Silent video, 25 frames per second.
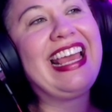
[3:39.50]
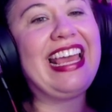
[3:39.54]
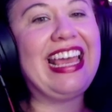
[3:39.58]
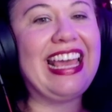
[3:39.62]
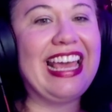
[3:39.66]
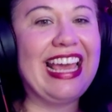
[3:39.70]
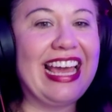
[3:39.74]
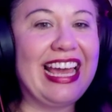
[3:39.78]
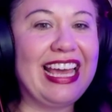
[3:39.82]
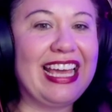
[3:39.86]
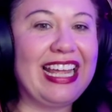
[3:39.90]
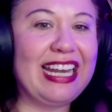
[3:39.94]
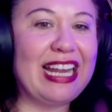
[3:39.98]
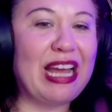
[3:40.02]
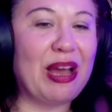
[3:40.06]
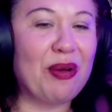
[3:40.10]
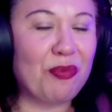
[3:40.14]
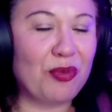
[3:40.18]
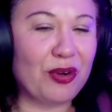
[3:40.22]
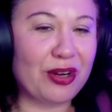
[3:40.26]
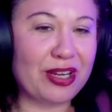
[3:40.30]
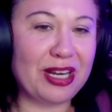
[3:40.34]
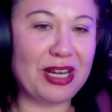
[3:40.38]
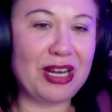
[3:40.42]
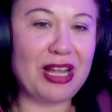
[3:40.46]
And I'm
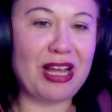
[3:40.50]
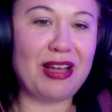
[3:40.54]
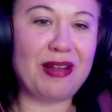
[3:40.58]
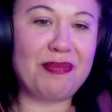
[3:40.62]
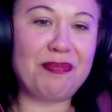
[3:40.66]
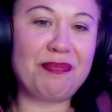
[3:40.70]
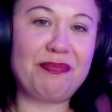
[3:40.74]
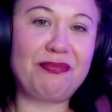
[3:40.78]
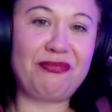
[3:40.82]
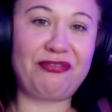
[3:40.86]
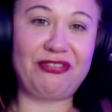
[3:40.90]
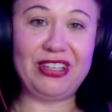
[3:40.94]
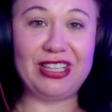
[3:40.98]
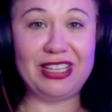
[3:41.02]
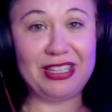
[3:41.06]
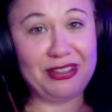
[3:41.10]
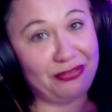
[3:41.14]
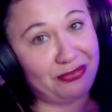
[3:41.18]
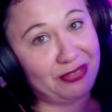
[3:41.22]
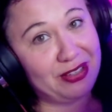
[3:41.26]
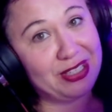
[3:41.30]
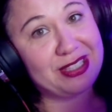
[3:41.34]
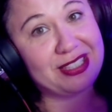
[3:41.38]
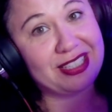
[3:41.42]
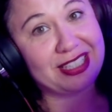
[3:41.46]
working on feeling
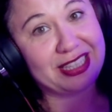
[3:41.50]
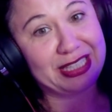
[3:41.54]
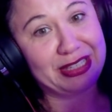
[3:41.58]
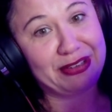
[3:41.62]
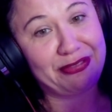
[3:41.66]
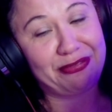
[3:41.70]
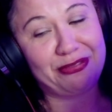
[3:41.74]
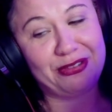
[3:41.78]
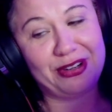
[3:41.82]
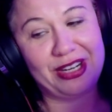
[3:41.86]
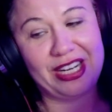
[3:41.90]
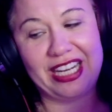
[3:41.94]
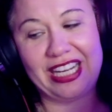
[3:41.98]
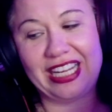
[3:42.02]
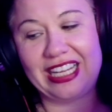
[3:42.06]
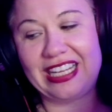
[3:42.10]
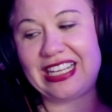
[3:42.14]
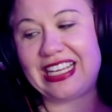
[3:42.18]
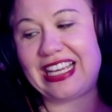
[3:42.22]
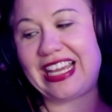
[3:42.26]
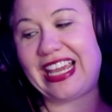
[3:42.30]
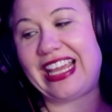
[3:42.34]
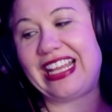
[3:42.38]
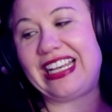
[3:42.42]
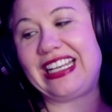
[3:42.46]
physically free.
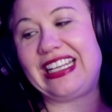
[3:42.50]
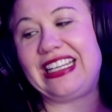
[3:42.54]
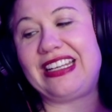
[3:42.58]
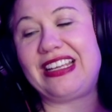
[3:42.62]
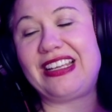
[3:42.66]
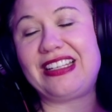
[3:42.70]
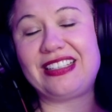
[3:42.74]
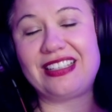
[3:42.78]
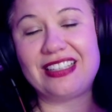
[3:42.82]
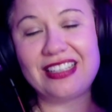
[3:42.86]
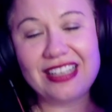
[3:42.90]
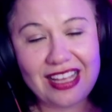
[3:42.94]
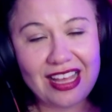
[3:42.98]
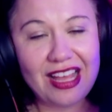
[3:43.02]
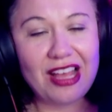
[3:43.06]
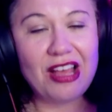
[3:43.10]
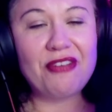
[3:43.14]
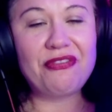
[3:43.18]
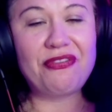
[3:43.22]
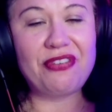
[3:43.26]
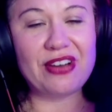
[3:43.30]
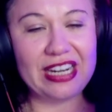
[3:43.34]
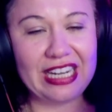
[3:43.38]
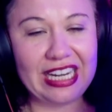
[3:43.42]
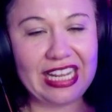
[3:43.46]
And
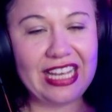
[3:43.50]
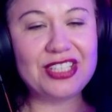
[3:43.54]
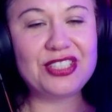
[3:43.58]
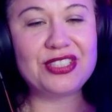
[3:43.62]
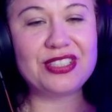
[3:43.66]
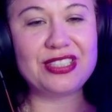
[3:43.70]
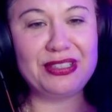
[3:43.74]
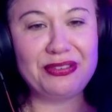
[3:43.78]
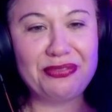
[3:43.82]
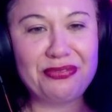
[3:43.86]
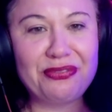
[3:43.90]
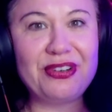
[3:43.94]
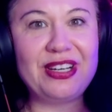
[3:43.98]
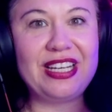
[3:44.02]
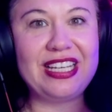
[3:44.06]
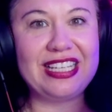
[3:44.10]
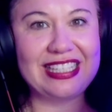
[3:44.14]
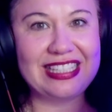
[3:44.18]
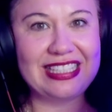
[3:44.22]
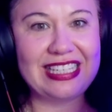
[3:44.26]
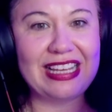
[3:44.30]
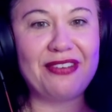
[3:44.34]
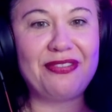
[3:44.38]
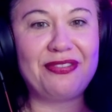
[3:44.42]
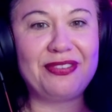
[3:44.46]
financially free
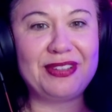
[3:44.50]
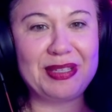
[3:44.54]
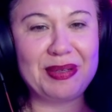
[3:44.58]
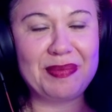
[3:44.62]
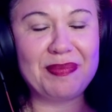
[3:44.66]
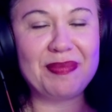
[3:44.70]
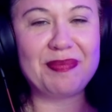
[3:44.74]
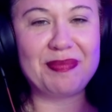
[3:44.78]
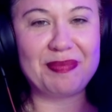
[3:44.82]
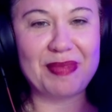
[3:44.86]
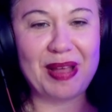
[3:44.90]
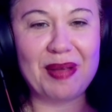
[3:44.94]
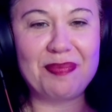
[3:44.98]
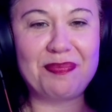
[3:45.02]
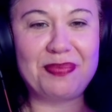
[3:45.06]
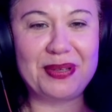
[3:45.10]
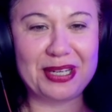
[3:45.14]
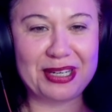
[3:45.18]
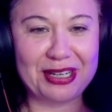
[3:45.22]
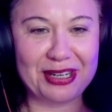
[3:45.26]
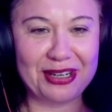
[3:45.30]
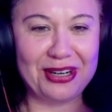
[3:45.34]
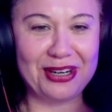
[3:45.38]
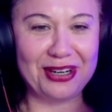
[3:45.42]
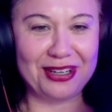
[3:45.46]
is definitely a
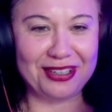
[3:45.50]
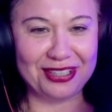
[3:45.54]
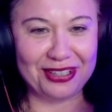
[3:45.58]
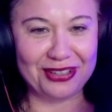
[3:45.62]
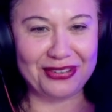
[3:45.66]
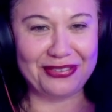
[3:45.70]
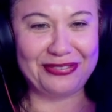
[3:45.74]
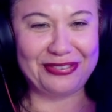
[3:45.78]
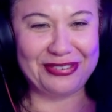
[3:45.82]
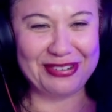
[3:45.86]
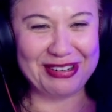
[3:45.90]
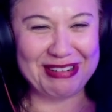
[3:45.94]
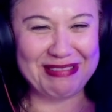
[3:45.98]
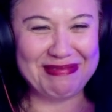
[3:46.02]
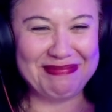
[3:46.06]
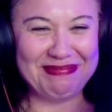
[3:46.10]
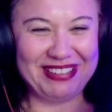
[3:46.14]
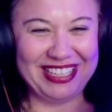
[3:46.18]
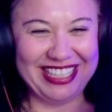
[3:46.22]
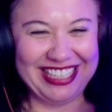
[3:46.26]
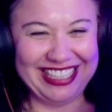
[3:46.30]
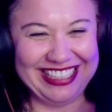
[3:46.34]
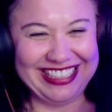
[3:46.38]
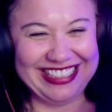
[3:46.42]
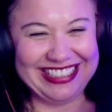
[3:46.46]
bigger hurdle for
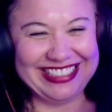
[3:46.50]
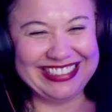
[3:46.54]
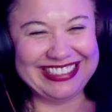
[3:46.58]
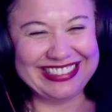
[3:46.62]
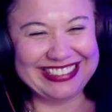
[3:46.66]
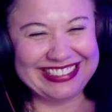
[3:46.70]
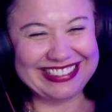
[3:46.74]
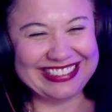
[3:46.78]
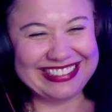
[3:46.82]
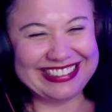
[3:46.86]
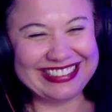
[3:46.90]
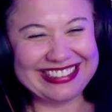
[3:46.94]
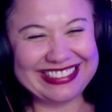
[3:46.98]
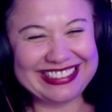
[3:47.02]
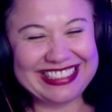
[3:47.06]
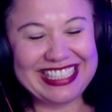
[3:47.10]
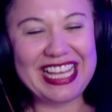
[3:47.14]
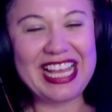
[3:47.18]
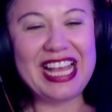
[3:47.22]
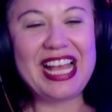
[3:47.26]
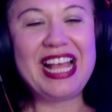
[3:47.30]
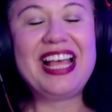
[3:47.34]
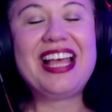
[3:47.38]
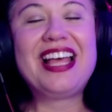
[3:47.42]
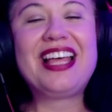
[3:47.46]
me.
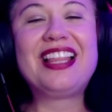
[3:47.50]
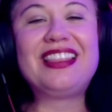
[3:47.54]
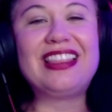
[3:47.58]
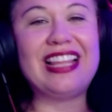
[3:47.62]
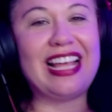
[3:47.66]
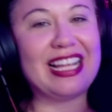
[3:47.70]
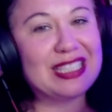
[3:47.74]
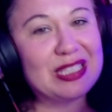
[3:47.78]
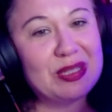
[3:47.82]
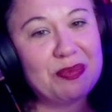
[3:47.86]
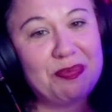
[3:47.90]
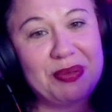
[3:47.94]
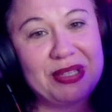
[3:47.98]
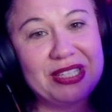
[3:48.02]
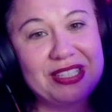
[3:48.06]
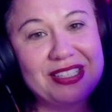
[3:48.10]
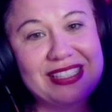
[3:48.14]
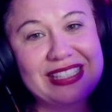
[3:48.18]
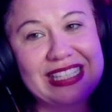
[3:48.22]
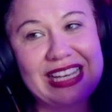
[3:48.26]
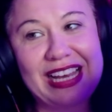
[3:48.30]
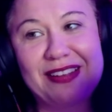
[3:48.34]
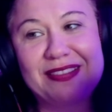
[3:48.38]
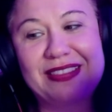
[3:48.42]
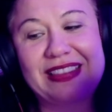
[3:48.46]
Lots of
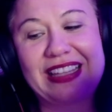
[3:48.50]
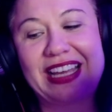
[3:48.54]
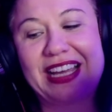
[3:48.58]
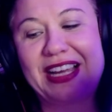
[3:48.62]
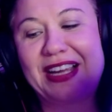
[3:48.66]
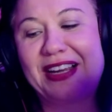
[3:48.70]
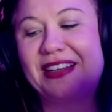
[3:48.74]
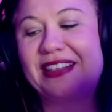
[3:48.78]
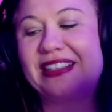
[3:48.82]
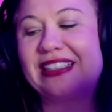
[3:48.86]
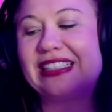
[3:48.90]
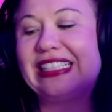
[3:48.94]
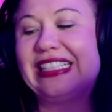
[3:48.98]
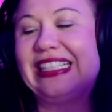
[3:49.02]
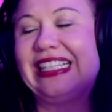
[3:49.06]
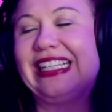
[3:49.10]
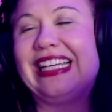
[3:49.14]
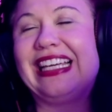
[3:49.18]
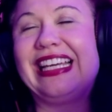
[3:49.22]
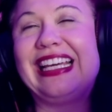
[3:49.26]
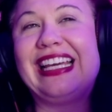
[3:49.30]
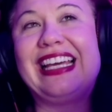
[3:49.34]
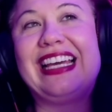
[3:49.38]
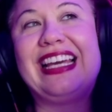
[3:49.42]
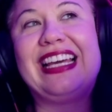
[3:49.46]
bills out there.
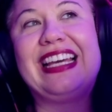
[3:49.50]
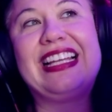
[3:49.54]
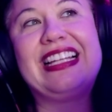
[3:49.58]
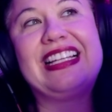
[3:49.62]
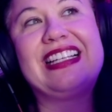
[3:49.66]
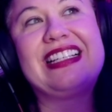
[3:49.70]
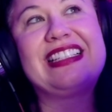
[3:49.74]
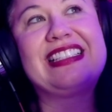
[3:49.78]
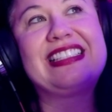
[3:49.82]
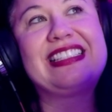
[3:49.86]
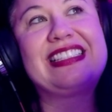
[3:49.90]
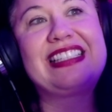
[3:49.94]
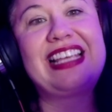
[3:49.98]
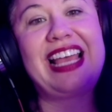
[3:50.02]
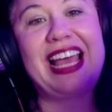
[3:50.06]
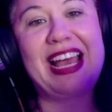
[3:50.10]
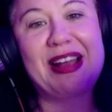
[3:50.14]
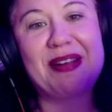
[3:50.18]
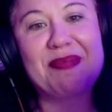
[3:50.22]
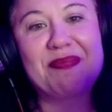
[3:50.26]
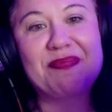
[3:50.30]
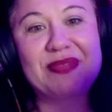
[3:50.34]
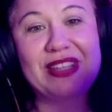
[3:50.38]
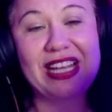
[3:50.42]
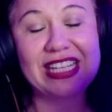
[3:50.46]
And
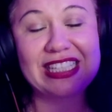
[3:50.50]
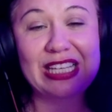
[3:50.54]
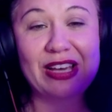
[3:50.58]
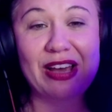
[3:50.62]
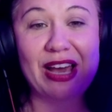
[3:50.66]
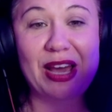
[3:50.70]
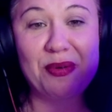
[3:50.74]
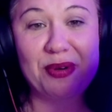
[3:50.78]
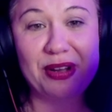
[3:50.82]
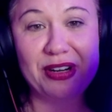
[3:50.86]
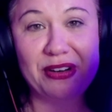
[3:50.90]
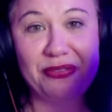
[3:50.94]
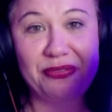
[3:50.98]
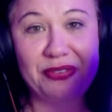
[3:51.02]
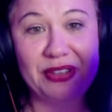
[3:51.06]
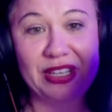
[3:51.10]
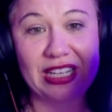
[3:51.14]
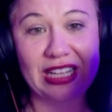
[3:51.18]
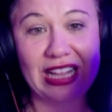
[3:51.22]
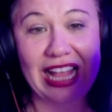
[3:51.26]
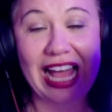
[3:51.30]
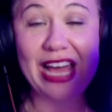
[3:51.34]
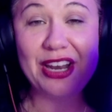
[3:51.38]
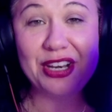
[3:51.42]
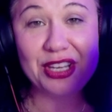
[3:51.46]
yeah, that's how I want to
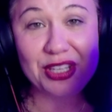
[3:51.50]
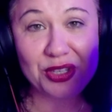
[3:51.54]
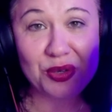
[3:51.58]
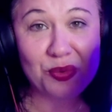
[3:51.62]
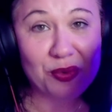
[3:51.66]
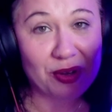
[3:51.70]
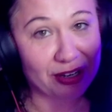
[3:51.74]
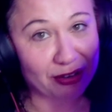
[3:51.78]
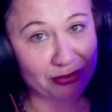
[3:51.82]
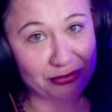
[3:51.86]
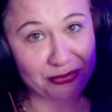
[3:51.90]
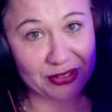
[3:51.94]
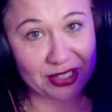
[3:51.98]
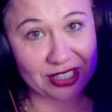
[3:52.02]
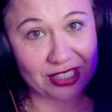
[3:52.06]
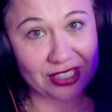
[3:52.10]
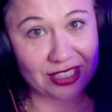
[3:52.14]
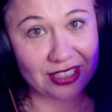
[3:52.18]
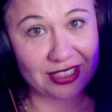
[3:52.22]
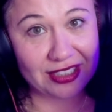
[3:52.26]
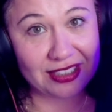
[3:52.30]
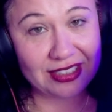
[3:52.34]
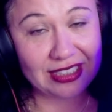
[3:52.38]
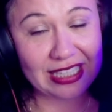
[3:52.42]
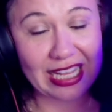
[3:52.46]
feel. How do you want to
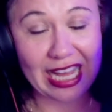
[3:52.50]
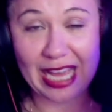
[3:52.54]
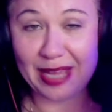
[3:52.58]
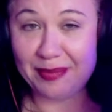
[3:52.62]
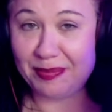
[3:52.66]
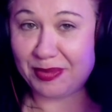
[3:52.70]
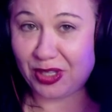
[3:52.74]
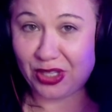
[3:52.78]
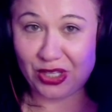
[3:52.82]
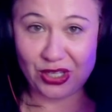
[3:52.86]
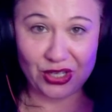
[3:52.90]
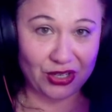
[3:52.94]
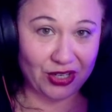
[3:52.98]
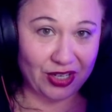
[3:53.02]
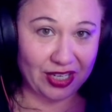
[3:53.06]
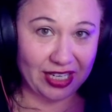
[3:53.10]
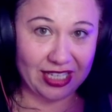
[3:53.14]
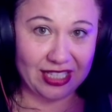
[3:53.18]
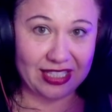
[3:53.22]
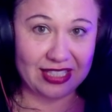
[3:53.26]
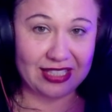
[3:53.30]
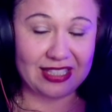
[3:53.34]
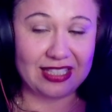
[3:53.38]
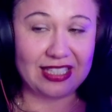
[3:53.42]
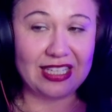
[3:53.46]
feel? I'm
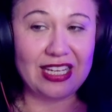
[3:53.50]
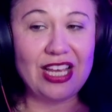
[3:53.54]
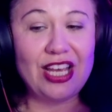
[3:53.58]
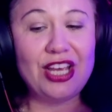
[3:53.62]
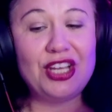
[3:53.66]
curious.